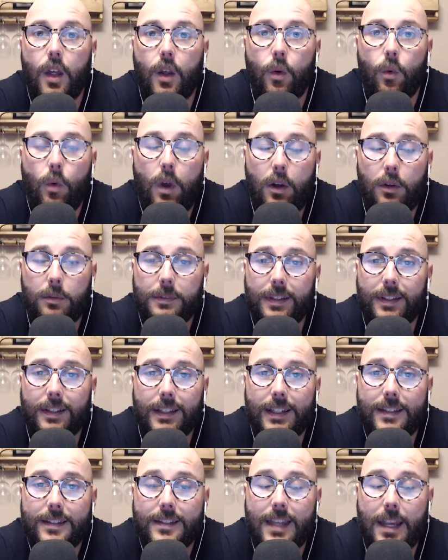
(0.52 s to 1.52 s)
Welcome to the
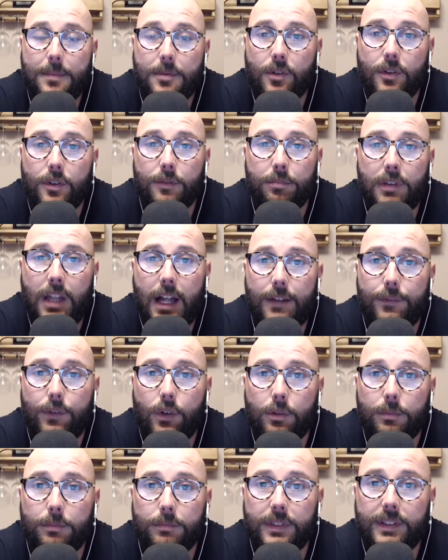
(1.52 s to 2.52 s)
latest episode of
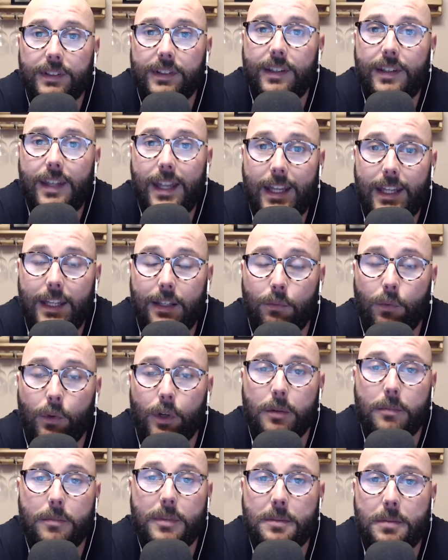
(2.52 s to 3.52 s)
Platform. Today, we're
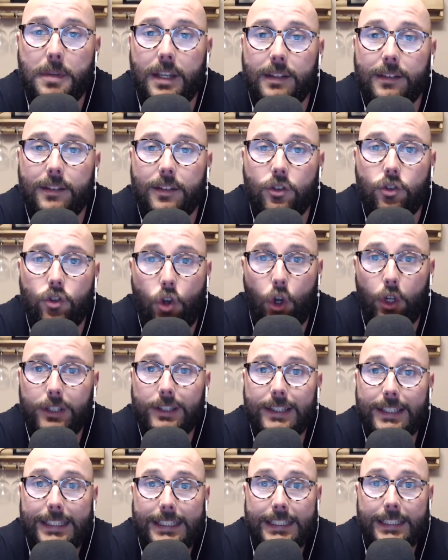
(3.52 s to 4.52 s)
going to be speaking to
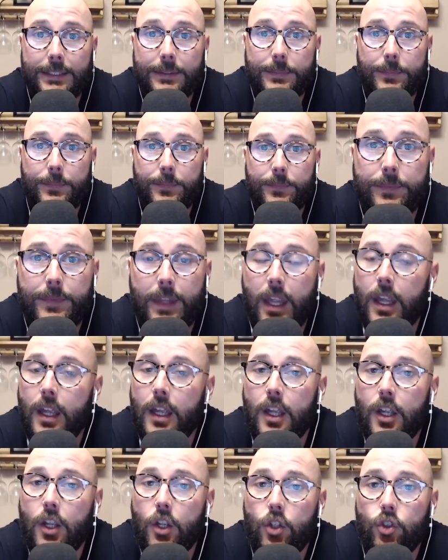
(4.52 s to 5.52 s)
Jon Lee.
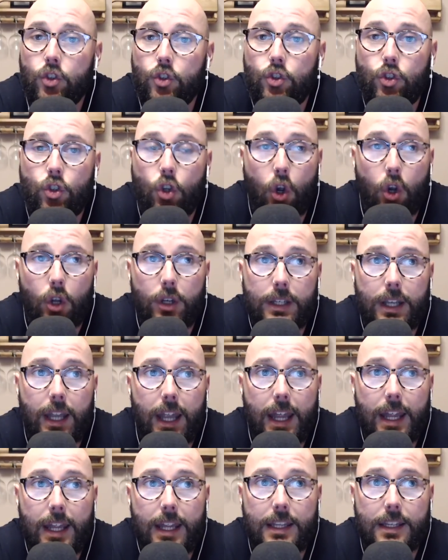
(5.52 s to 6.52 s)
Jon
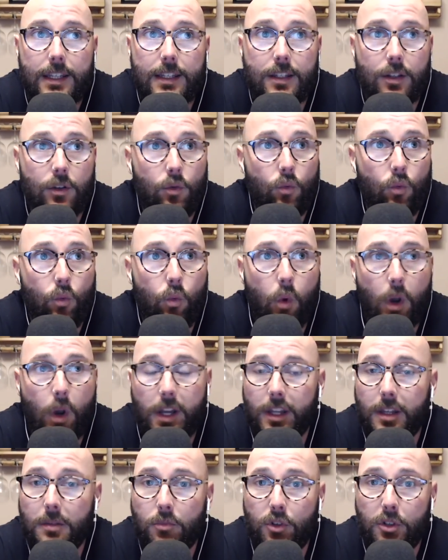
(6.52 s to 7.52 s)
is one
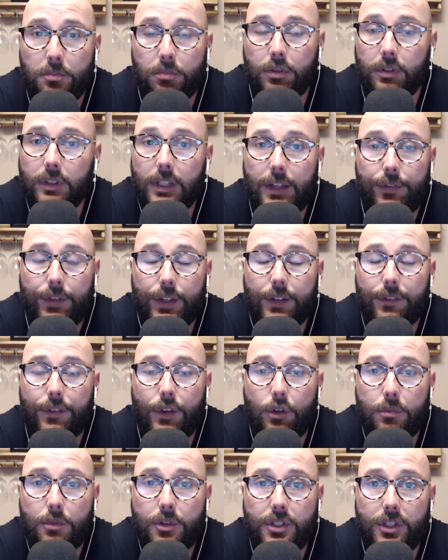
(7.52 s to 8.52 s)
of the most prolific
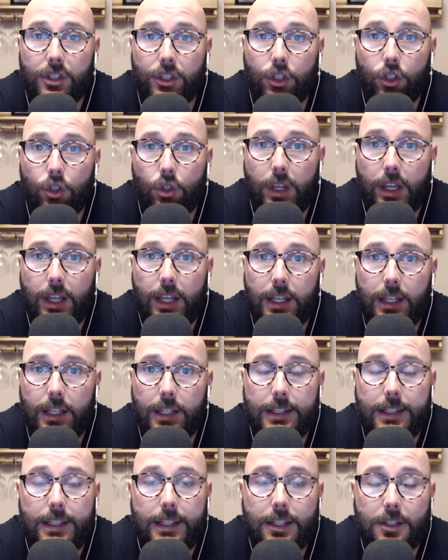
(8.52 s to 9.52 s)
filmers in the
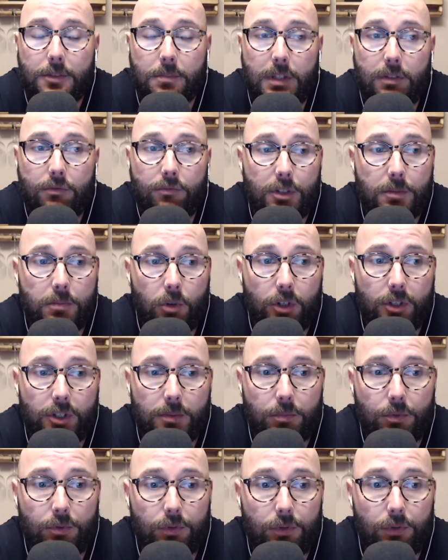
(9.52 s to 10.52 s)
UK. He has been
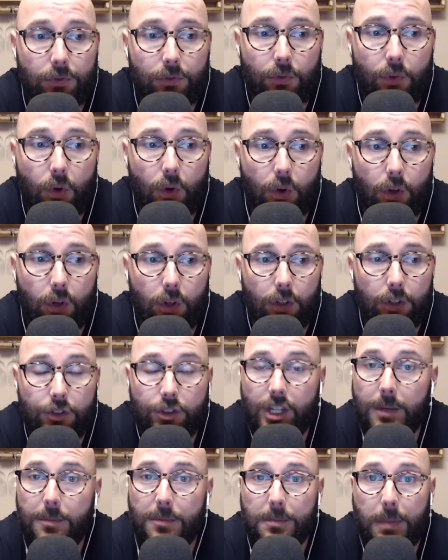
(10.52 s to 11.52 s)
responsible for
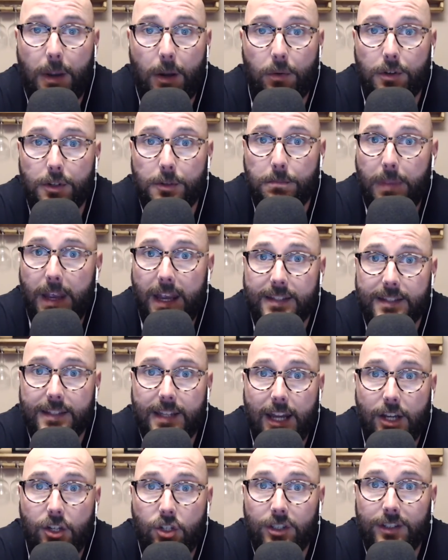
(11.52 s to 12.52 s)
James Bower's best
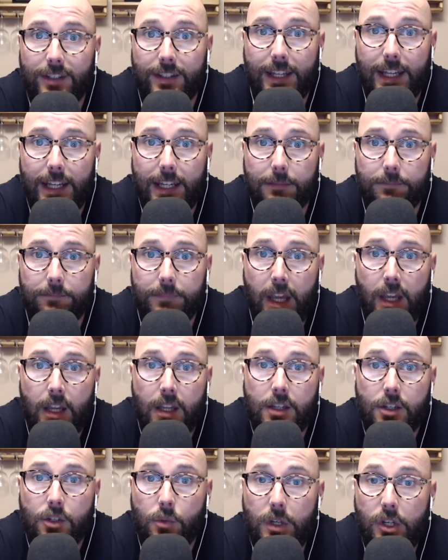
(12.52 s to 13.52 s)
section to date,
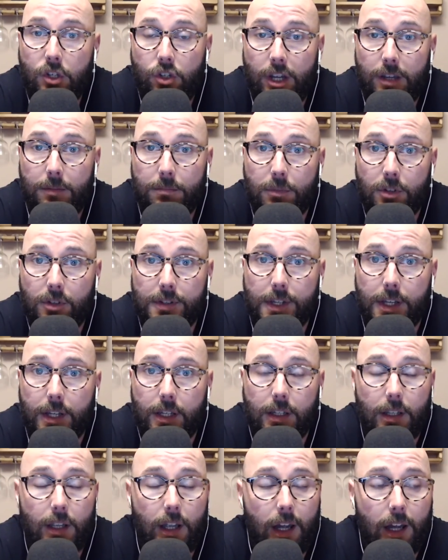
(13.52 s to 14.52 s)
Sweet Shin
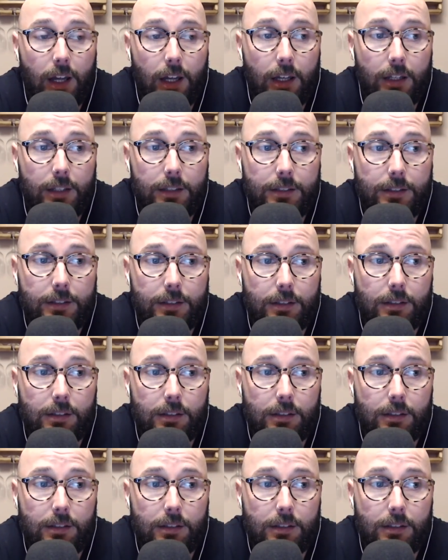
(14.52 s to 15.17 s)
Music, and